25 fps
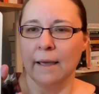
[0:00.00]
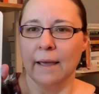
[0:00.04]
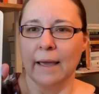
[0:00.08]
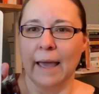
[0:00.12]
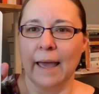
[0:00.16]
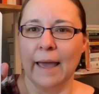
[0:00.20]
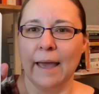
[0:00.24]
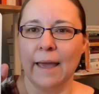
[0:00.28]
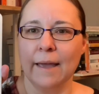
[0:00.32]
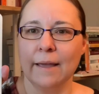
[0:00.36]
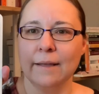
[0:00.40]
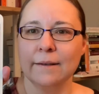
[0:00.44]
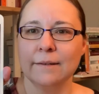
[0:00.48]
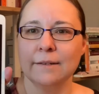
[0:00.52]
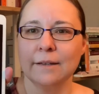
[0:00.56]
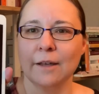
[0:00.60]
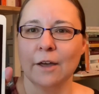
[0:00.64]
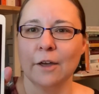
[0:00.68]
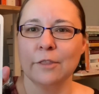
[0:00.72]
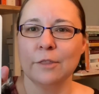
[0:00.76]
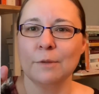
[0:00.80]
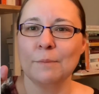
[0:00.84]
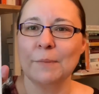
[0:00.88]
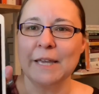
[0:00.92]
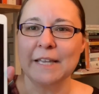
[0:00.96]
And
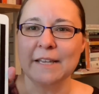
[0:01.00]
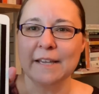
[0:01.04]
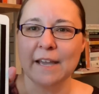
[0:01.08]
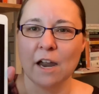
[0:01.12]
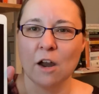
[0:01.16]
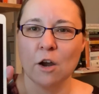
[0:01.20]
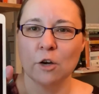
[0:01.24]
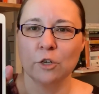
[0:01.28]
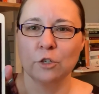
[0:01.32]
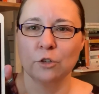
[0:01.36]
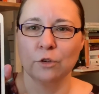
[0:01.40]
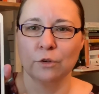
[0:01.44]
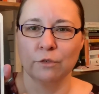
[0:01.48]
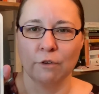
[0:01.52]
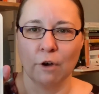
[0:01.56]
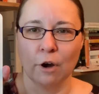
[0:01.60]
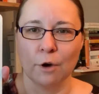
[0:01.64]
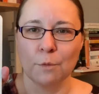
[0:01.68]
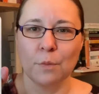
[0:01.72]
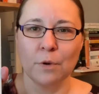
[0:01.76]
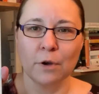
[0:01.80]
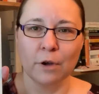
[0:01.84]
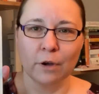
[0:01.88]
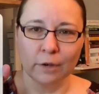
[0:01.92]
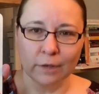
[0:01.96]
the main character of our
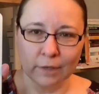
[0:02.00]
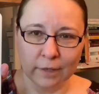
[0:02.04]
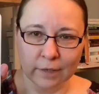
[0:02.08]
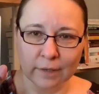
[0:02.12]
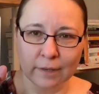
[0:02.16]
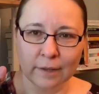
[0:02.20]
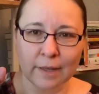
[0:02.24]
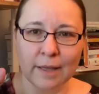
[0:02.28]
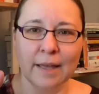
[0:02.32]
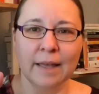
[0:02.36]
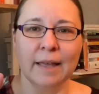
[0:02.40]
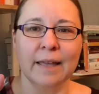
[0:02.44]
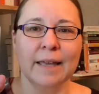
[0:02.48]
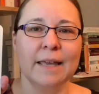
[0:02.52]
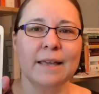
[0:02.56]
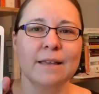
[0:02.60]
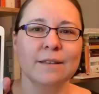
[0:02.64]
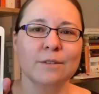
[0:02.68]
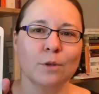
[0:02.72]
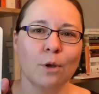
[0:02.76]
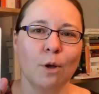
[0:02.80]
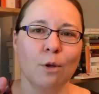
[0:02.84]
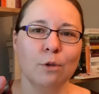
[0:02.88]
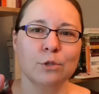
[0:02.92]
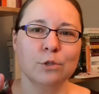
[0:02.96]
book
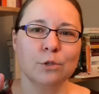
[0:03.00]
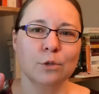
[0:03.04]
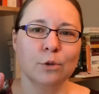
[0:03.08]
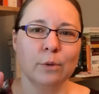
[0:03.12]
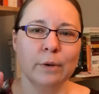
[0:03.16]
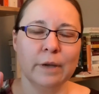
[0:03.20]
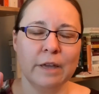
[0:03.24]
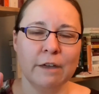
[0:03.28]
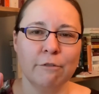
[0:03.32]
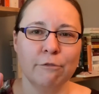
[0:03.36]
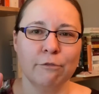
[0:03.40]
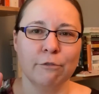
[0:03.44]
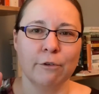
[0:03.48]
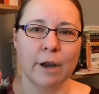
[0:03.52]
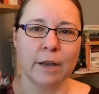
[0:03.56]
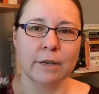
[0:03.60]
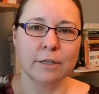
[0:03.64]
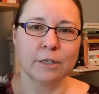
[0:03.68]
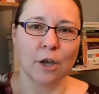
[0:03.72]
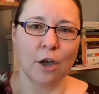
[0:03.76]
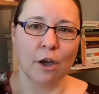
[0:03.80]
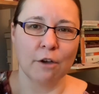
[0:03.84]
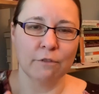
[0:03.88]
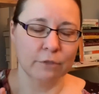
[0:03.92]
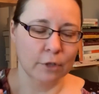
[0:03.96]
is also a
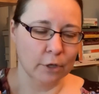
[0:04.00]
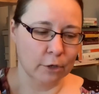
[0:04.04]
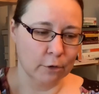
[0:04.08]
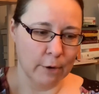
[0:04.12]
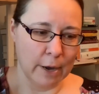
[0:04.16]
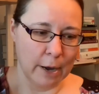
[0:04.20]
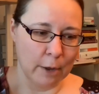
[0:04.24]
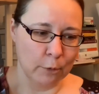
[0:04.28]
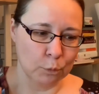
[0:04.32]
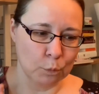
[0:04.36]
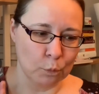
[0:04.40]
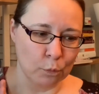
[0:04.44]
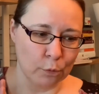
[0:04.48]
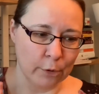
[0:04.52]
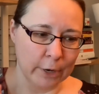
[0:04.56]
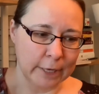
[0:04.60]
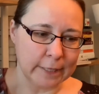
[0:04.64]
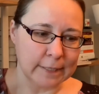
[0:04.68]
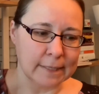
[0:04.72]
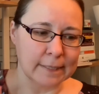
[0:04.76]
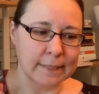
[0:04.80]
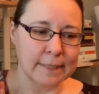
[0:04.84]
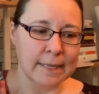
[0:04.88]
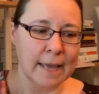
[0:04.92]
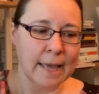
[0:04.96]
friend of the Crown
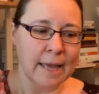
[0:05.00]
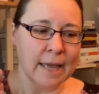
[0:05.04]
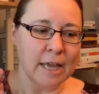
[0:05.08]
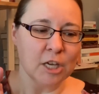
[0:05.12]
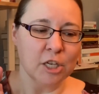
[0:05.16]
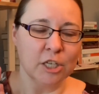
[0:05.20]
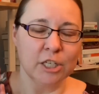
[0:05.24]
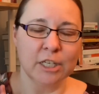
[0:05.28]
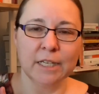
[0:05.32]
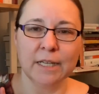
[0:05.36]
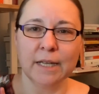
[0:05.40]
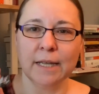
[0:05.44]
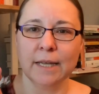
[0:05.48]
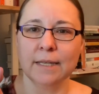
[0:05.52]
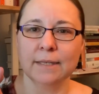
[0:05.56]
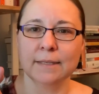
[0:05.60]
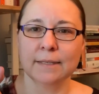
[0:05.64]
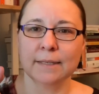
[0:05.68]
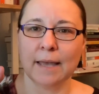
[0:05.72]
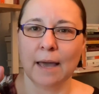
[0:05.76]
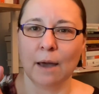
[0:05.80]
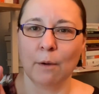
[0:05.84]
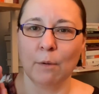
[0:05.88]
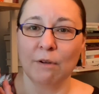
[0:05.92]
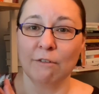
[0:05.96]
Prince. She
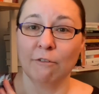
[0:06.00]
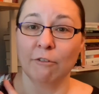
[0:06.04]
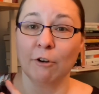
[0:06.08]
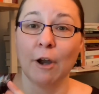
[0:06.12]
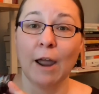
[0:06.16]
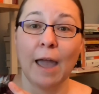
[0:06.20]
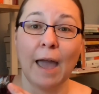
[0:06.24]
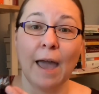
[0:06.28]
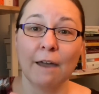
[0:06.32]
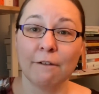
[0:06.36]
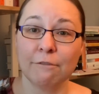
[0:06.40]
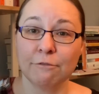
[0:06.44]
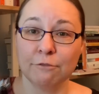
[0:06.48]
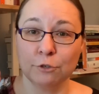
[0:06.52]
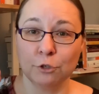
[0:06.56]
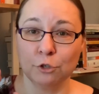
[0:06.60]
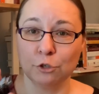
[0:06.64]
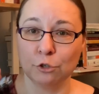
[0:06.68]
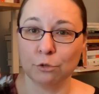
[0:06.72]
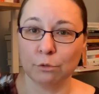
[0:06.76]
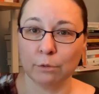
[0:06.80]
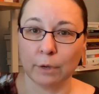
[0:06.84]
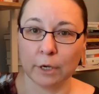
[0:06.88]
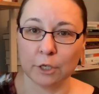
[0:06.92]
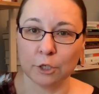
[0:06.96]
is, however, half
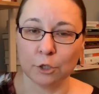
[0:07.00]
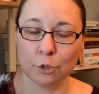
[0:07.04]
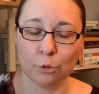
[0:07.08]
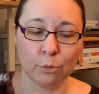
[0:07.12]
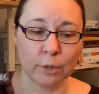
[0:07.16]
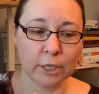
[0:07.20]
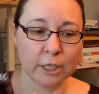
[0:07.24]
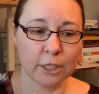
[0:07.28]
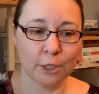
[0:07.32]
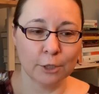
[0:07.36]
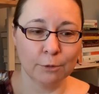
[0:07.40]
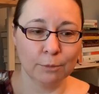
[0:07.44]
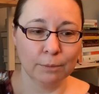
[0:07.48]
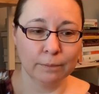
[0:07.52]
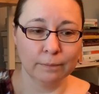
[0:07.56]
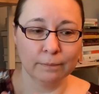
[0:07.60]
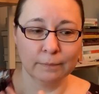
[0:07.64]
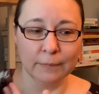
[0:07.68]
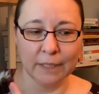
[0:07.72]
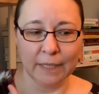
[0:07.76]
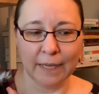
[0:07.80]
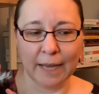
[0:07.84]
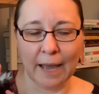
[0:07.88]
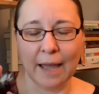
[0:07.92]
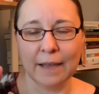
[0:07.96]
Jewish, which
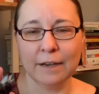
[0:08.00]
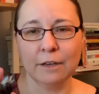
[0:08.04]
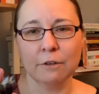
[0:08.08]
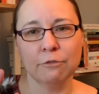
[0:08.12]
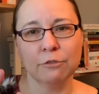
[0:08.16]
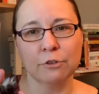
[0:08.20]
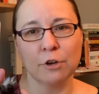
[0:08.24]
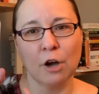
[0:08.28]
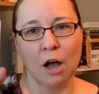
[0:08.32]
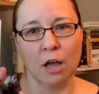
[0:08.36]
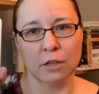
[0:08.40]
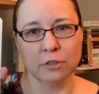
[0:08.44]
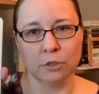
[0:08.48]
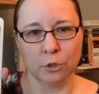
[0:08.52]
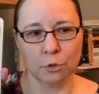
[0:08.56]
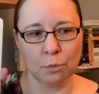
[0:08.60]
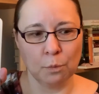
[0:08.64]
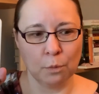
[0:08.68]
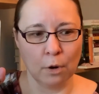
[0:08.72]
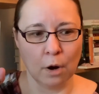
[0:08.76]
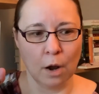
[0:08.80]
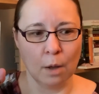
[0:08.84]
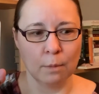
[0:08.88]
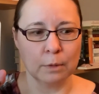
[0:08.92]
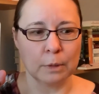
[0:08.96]
kind of causes a
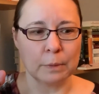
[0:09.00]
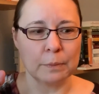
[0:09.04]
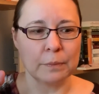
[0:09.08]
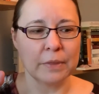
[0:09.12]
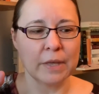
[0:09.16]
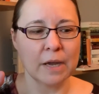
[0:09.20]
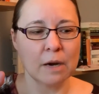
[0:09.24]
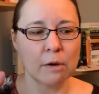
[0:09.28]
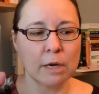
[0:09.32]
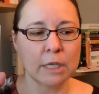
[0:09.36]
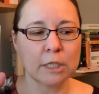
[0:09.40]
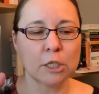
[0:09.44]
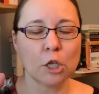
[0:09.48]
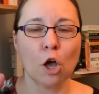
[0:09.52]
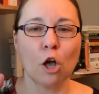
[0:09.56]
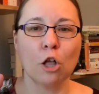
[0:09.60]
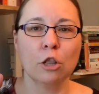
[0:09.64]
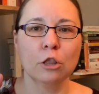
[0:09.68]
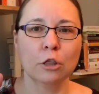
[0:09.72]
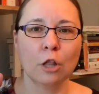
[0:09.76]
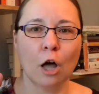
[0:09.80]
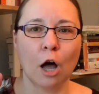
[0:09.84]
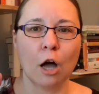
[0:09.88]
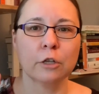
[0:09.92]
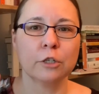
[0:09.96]
problem. There is a
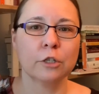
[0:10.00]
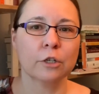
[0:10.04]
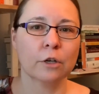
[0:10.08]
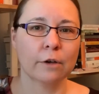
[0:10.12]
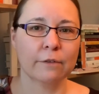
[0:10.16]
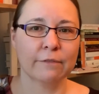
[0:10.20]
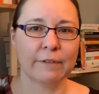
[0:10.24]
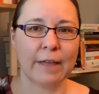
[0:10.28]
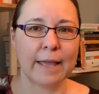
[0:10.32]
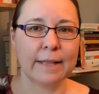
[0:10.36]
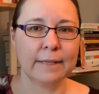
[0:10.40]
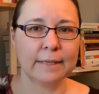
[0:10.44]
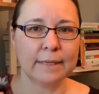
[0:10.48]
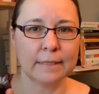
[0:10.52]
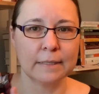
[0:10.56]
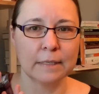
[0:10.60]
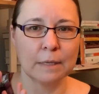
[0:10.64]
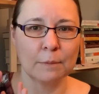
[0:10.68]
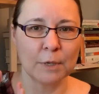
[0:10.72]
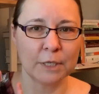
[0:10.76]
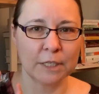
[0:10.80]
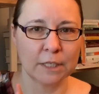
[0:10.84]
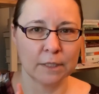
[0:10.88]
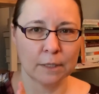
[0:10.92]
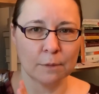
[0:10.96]
lot of
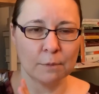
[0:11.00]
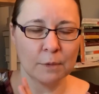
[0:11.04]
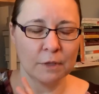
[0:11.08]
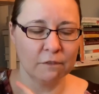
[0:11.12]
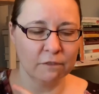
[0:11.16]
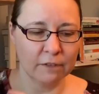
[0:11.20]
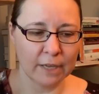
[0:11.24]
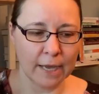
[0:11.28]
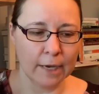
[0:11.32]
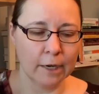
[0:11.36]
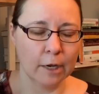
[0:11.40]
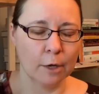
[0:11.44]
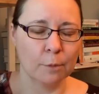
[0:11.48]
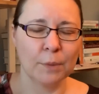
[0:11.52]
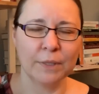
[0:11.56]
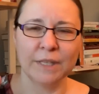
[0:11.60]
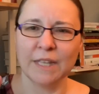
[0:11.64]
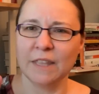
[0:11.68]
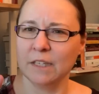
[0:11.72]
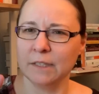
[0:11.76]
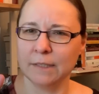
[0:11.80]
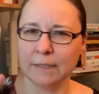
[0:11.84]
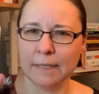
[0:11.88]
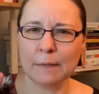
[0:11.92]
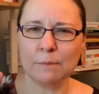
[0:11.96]
anti-Semitism in Vienna, but
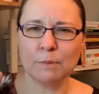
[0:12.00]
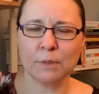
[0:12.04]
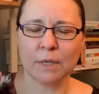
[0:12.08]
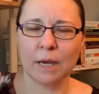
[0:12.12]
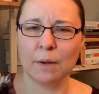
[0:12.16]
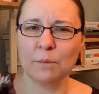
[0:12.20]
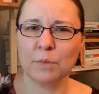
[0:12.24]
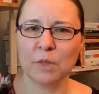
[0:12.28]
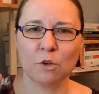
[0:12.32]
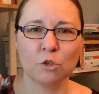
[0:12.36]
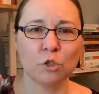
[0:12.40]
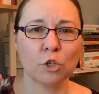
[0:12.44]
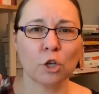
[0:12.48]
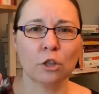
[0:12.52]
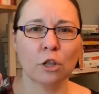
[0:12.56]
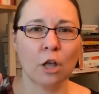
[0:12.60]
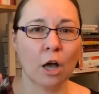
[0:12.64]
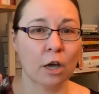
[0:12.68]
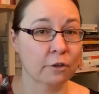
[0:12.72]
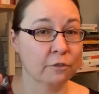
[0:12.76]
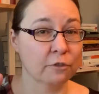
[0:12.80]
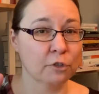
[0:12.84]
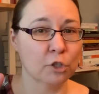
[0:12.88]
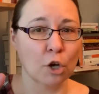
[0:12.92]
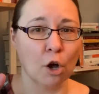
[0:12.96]
at the same time, there's a
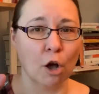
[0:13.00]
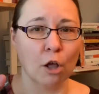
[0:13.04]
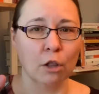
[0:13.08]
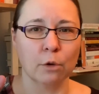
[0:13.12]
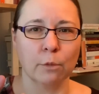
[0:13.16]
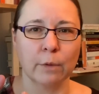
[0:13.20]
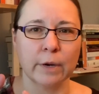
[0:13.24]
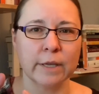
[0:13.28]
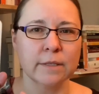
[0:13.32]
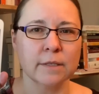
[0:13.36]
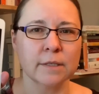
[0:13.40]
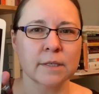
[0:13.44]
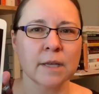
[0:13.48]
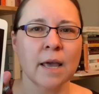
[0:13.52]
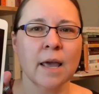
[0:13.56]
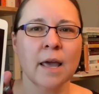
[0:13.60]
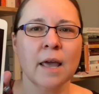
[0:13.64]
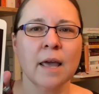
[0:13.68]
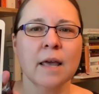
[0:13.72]
lot of tolerance.